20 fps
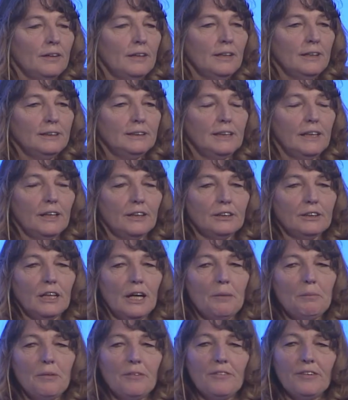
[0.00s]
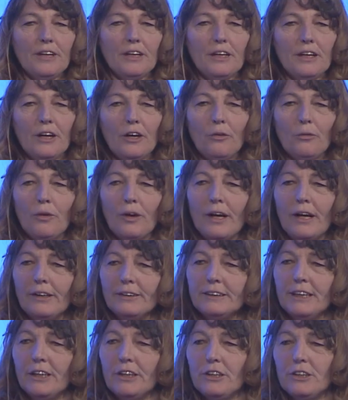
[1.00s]
stay on top of it. And what I'll
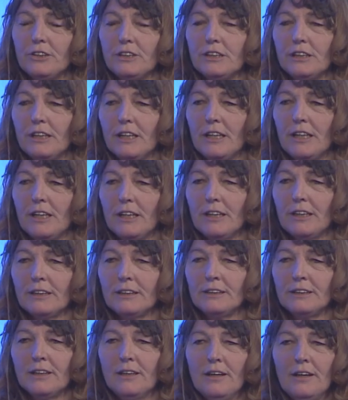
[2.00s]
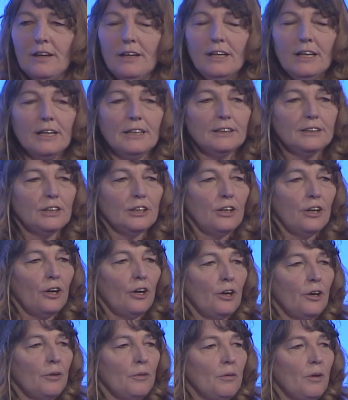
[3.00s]
tell you today is kids in
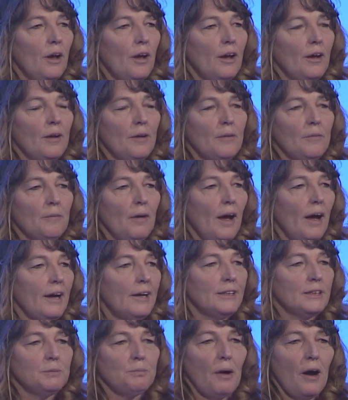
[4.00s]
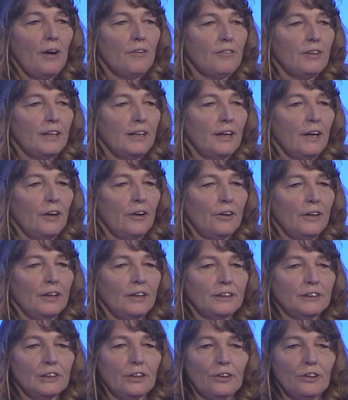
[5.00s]
our highest poverty
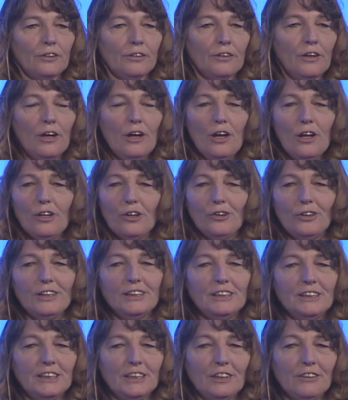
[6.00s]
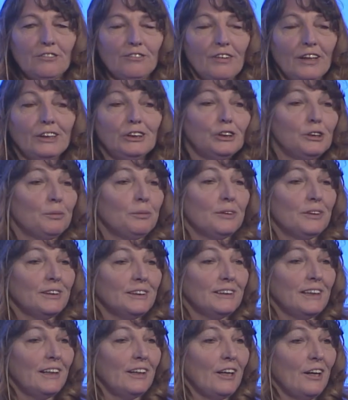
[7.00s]
areas are learning to eat vegetables
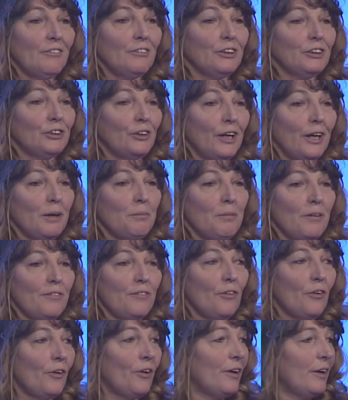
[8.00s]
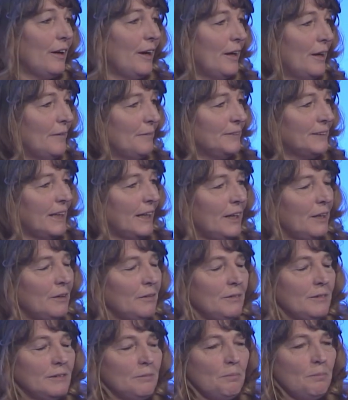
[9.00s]
they never tried before.
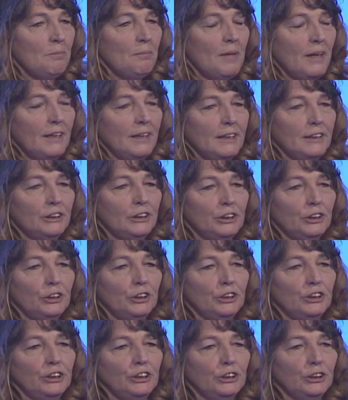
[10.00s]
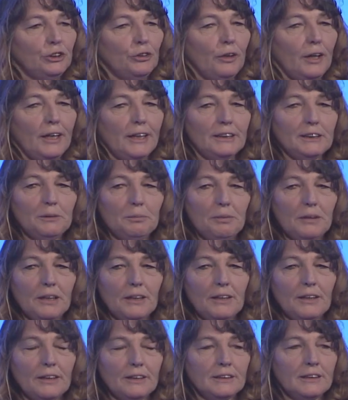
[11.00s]
Zion Methodist Church is great
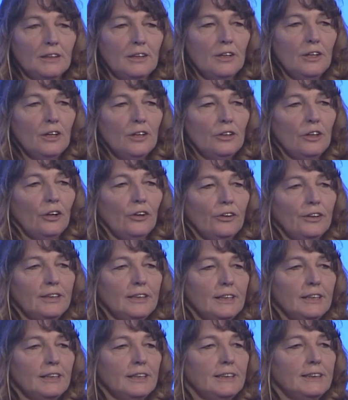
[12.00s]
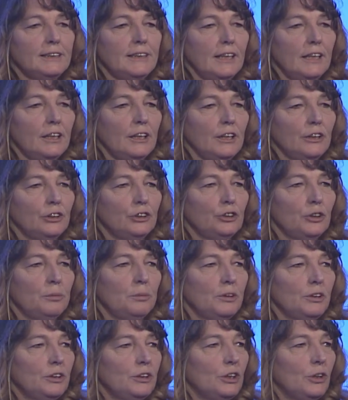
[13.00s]
because not only did the state
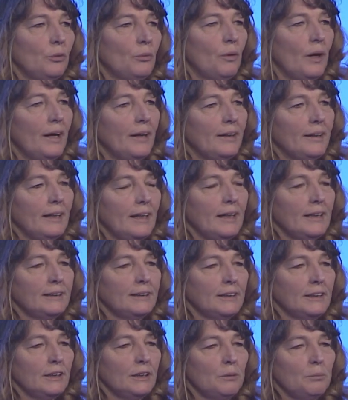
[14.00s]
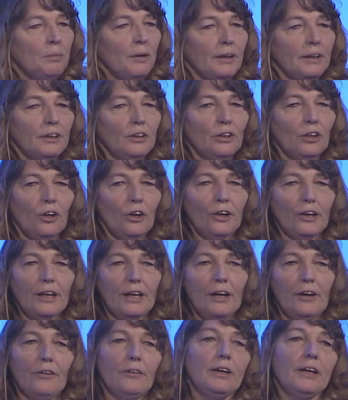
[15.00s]
contribute to what they did, but Clark
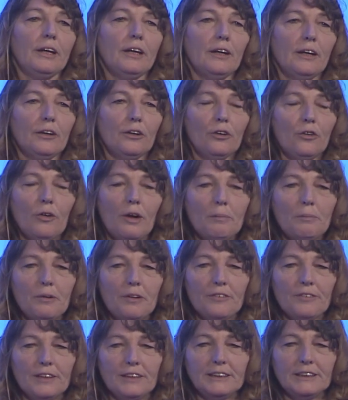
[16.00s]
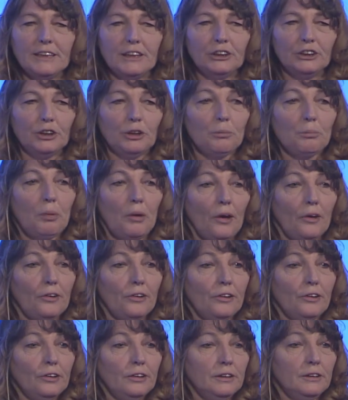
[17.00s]
County and Cooperative Extension
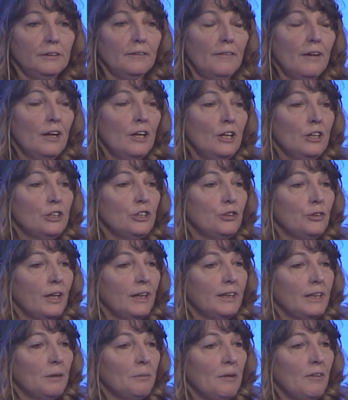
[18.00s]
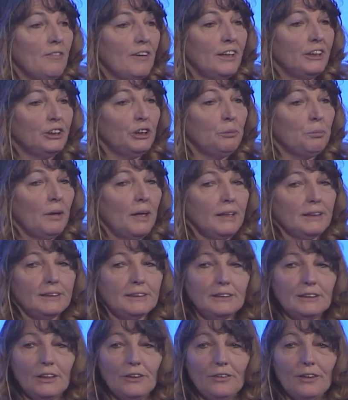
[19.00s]
partnered to get them a veggie bus.
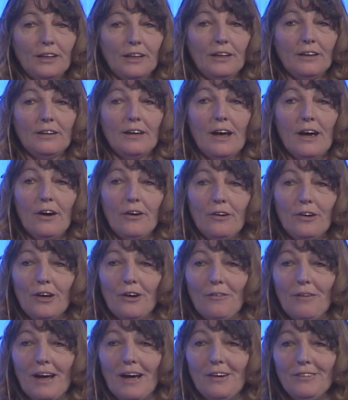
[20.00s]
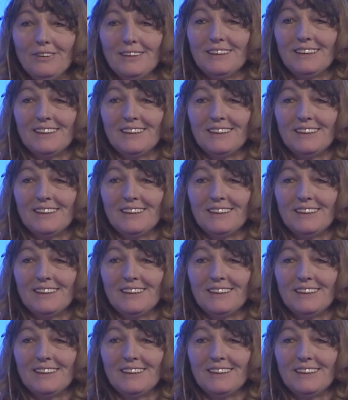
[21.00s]
So they now go out